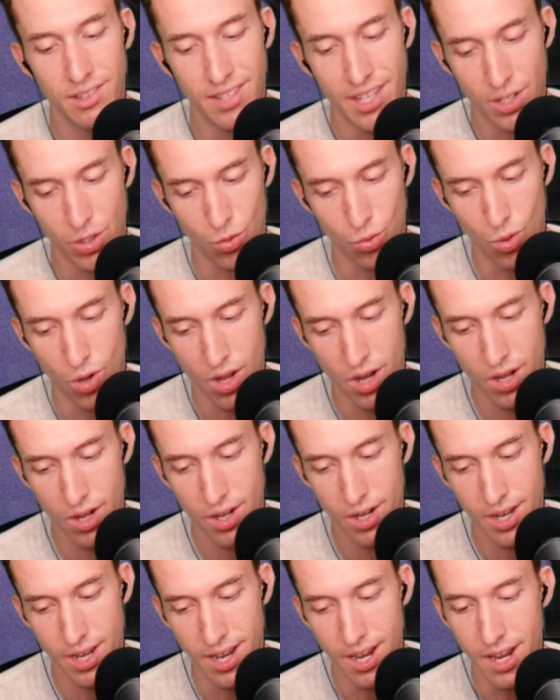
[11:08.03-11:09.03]
This
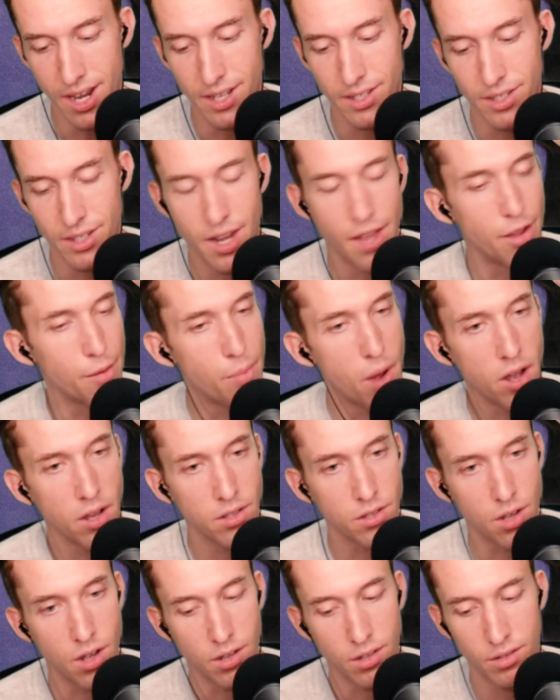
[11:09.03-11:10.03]
one is another
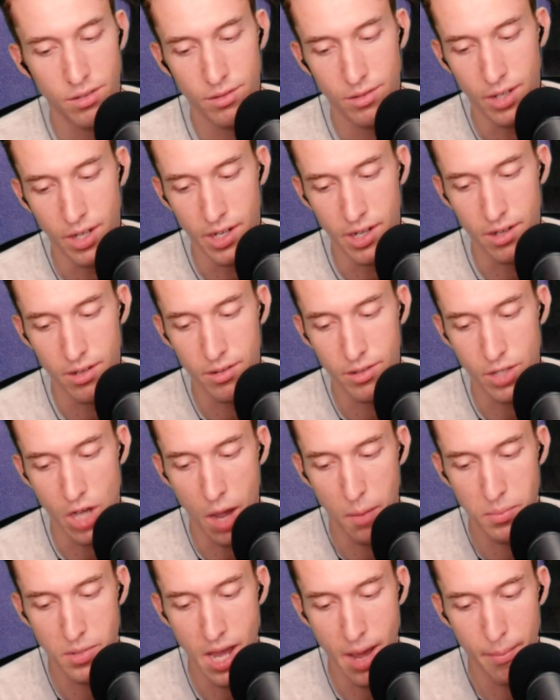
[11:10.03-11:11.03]
punk song. You know, it's
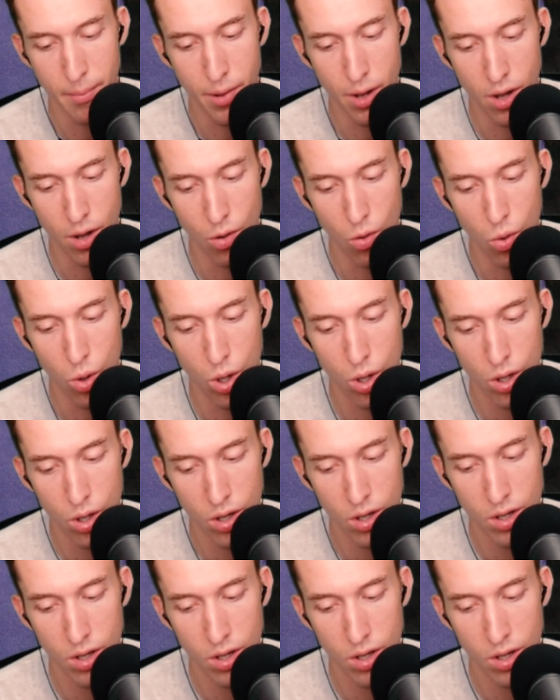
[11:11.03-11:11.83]
up tempo.